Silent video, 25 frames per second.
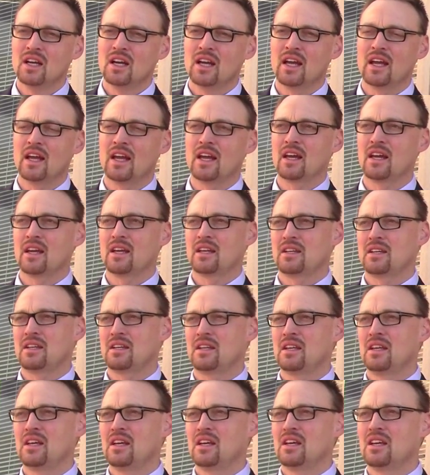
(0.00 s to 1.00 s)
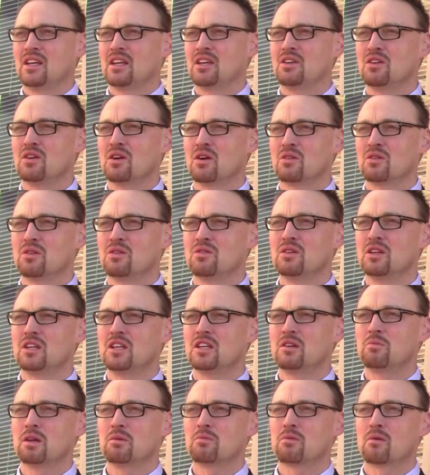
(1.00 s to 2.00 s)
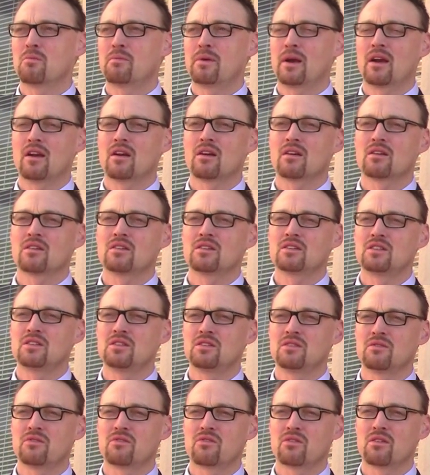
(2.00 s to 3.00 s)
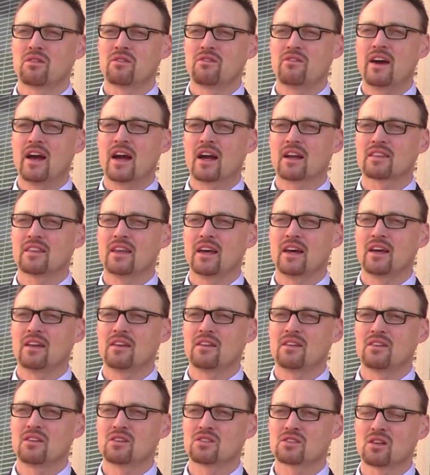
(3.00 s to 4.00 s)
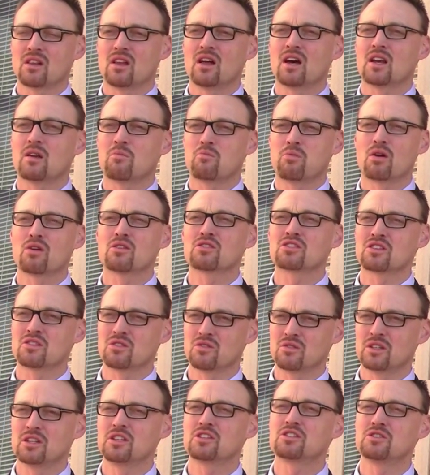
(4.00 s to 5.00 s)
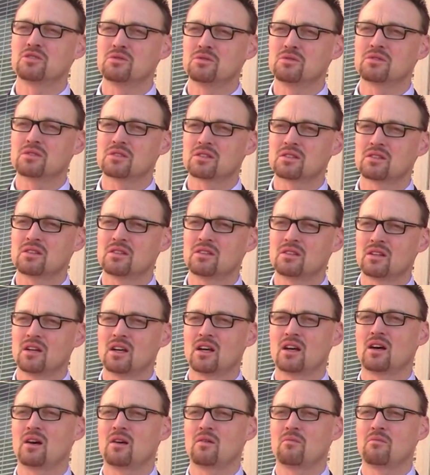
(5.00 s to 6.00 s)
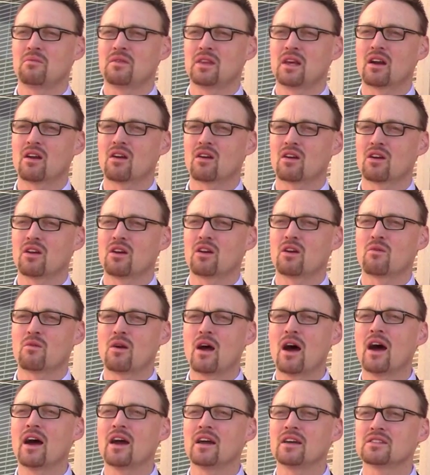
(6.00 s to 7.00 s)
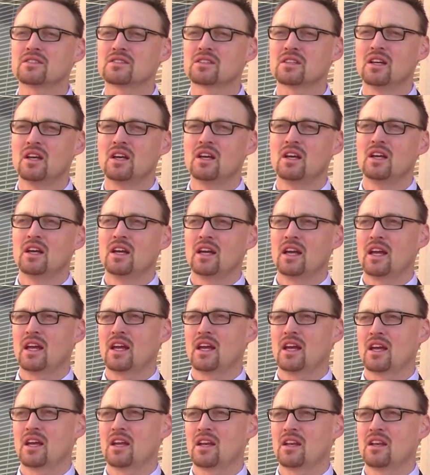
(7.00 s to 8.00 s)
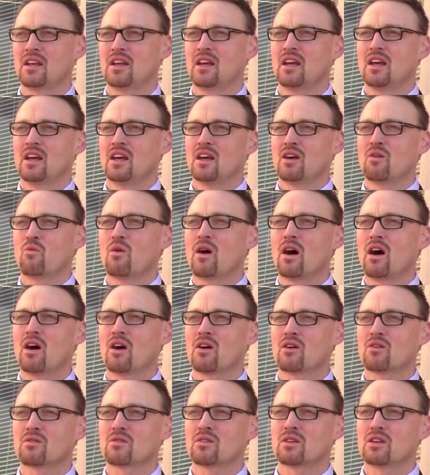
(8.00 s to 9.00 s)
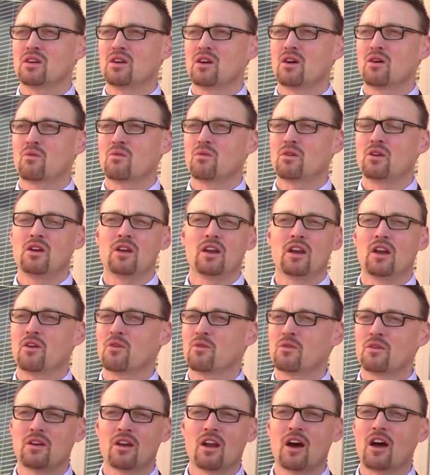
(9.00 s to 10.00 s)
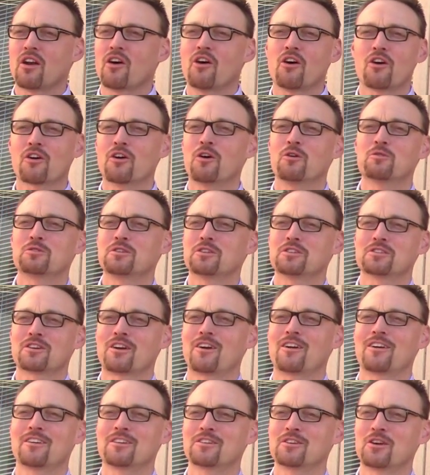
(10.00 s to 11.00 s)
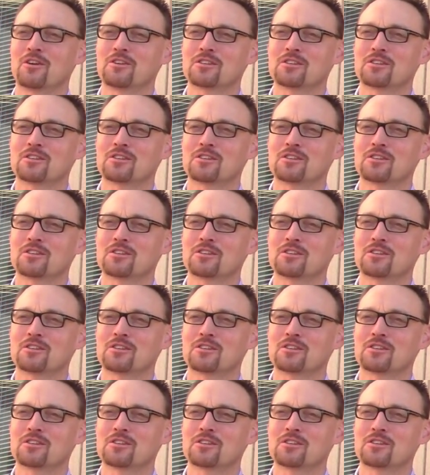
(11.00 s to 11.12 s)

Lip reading: And, you need to be prepared for the fact that there's a lot of personal issues that are going to arise. And while, not all coaches are